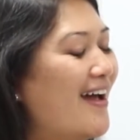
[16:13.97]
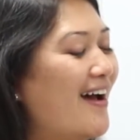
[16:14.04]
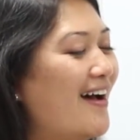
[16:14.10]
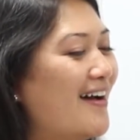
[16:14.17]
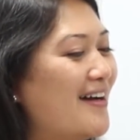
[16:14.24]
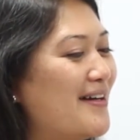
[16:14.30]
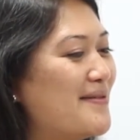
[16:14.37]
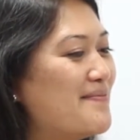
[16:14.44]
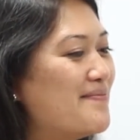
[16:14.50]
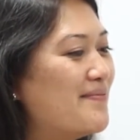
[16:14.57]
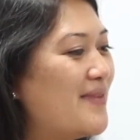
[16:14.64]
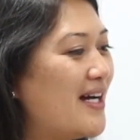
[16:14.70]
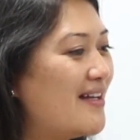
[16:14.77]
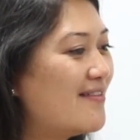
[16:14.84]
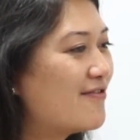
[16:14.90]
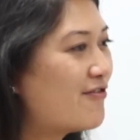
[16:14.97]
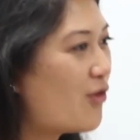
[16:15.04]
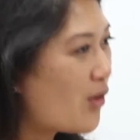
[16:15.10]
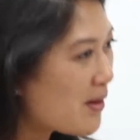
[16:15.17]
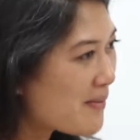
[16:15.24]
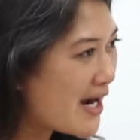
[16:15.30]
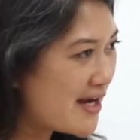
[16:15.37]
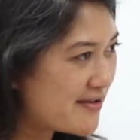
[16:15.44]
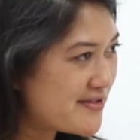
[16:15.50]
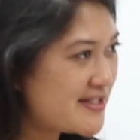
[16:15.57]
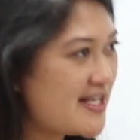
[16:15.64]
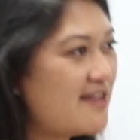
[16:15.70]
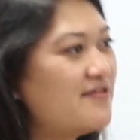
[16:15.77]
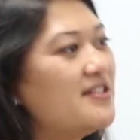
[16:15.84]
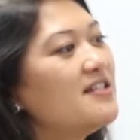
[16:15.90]
But for my own
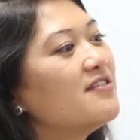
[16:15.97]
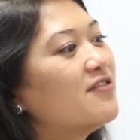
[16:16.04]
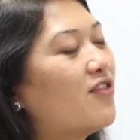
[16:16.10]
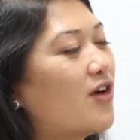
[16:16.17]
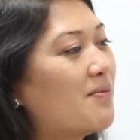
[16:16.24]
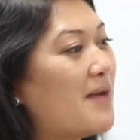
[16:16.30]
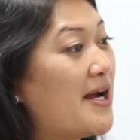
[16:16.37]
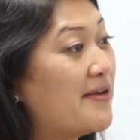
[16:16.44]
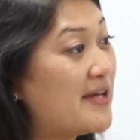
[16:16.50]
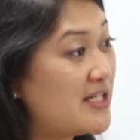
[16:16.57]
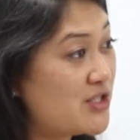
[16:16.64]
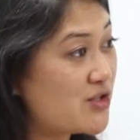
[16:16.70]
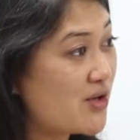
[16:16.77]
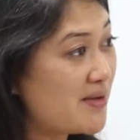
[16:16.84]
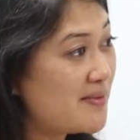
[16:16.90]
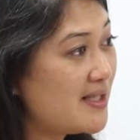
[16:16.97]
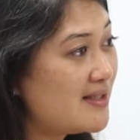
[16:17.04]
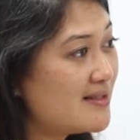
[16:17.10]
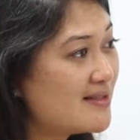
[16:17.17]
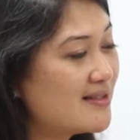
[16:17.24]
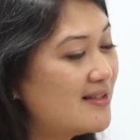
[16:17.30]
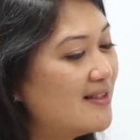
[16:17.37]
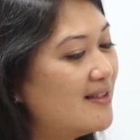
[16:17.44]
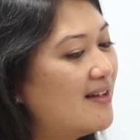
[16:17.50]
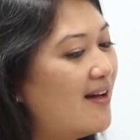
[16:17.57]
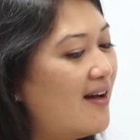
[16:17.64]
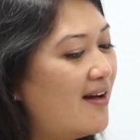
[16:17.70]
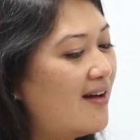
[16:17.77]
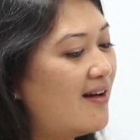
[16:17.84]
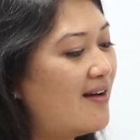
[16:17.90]
safety, for my own enjoyment,
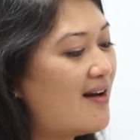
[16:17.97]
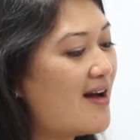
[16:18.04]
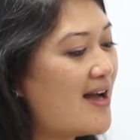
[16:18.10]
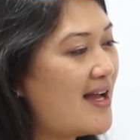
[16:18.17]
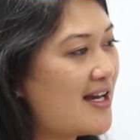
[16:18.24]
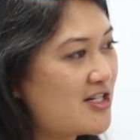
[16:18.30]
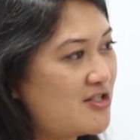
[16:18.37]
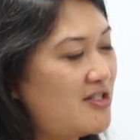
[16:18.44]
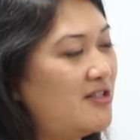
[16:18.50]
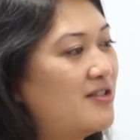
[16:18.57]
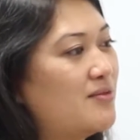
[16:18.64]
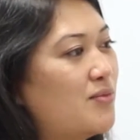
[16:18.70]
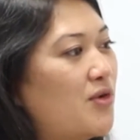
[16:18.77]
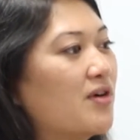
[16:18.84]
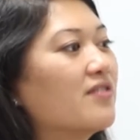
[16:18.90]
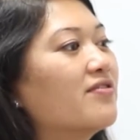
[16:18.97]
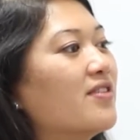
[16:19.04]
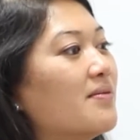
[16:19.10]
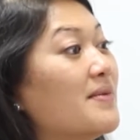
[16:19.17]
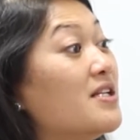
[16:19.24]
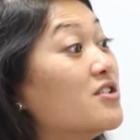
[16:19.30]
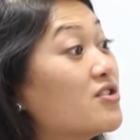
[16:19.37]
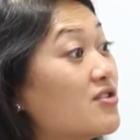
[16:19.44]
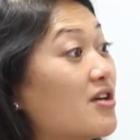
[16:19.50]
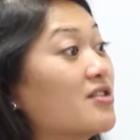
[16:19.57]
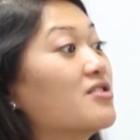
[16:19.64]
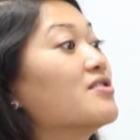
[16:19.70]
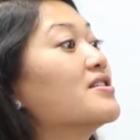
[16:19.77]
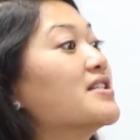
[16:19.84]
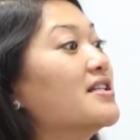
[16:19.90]
I actually learn more from
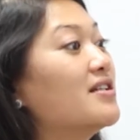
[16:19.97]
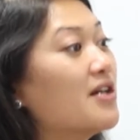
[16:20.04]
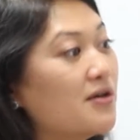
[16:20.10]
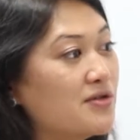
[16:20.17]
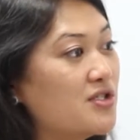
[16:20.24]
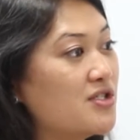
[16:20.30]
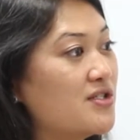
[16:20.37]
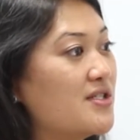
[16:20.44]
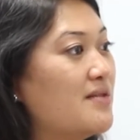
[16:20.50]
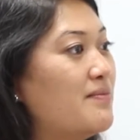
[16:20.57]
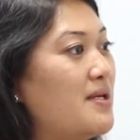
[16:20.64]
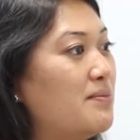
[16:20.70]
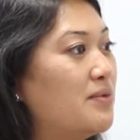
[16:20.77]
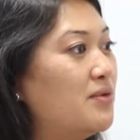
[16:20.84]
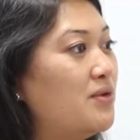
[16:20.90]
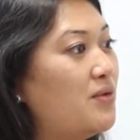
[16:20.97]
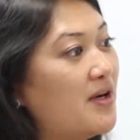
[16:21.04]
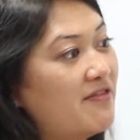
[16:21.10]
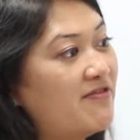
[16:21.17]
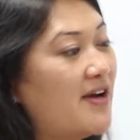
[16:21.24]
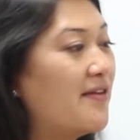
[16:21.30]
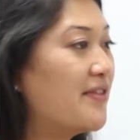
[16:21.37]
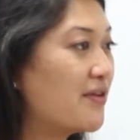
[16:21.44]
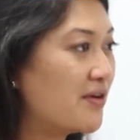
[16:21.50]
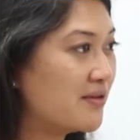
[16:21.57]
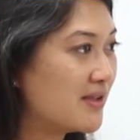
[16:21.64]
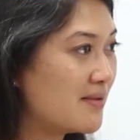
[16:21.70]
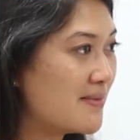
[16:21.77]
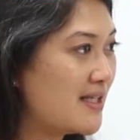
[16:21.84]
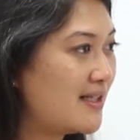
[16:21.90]
instructors and coaches and people who have found their
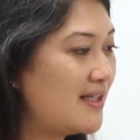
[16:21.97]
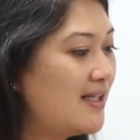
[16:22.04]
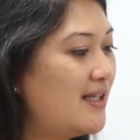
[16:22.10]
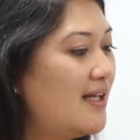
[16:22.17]
own limit.